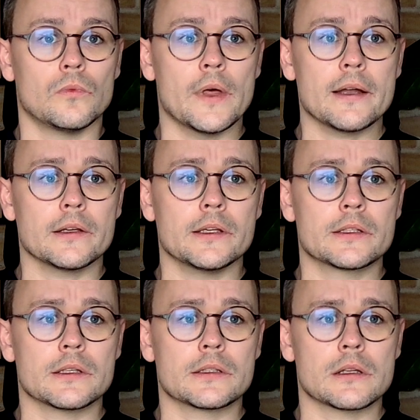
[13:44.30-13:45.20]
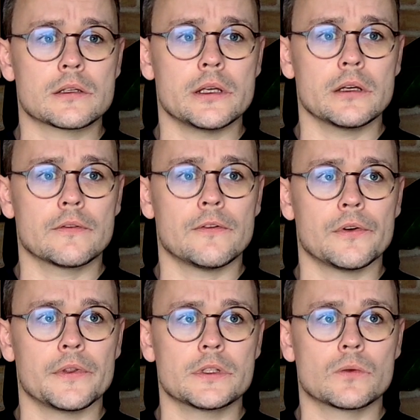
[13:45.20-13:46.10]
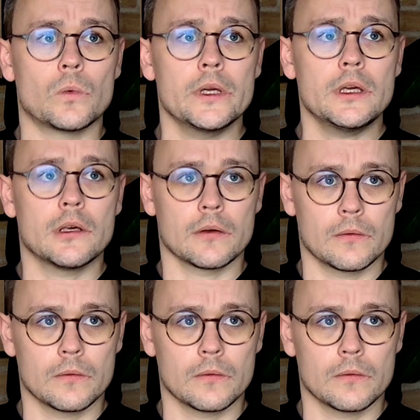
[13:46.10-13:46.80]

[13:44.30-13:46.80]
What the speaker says: that is essentially it for this week.